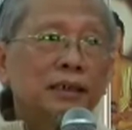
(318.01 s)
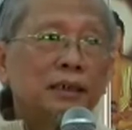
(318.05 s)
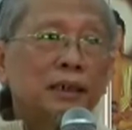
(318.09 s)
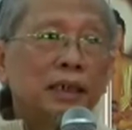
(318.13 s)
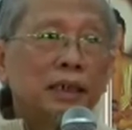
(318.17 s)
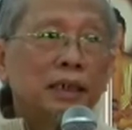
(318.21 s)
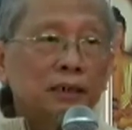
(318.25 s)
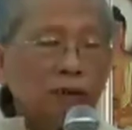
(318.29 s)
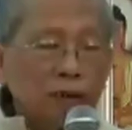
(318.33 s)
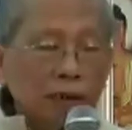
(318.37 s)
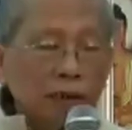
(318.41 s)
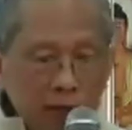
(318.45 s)

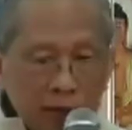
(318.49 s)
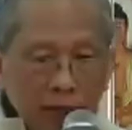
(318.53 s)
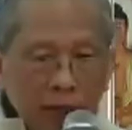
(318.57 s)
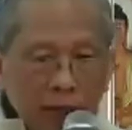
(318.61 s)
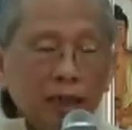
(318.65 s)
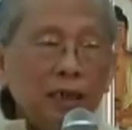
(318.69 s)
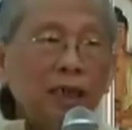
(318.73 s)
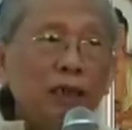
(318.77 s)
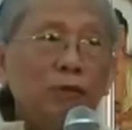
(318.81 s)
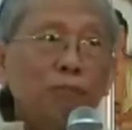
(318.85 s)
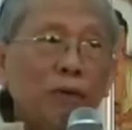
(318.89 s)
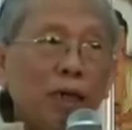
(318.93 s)
That's why
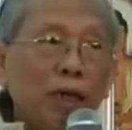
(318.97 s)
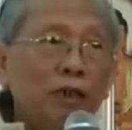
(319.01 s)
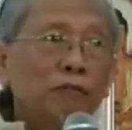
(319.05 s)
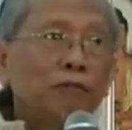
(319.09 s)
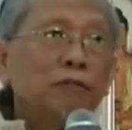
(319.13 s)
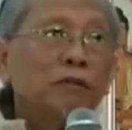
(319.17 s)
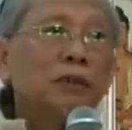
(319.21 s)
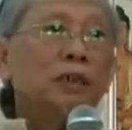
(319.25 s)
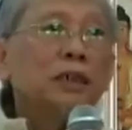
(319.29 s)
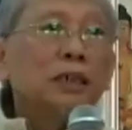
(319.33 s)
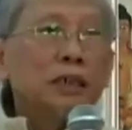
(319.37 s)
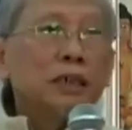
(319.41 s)
daily
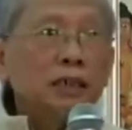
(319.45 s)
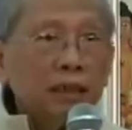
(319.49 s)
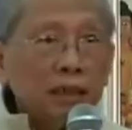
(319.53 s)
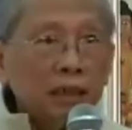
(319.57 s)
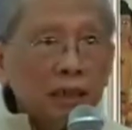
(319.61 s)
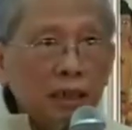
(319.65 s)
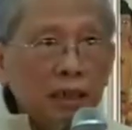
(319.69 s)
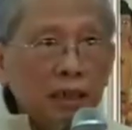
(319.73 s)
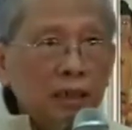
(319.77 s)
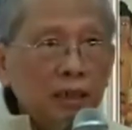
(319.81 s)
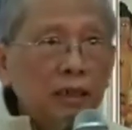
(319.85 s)
mindfulness is the